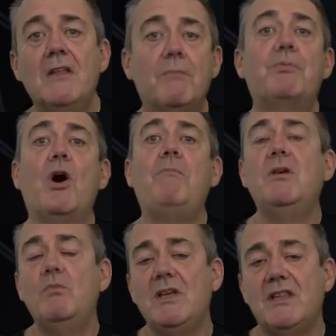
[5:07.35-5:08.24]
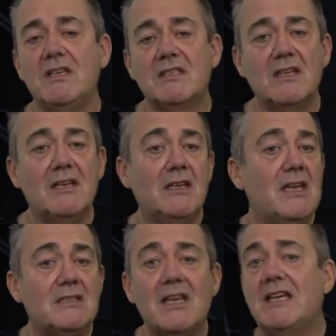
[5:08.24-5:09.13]
The problem with this
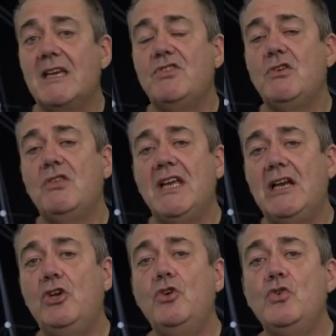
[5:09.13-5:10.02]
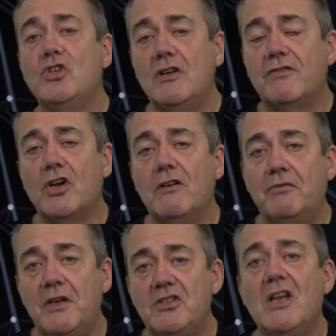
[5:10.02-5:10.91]
is it gives you the illusion of
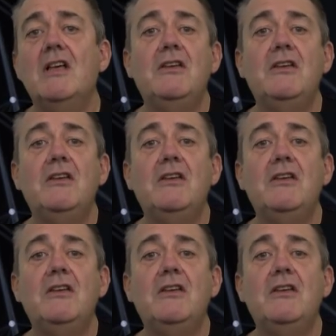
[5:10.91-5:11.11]
coverage.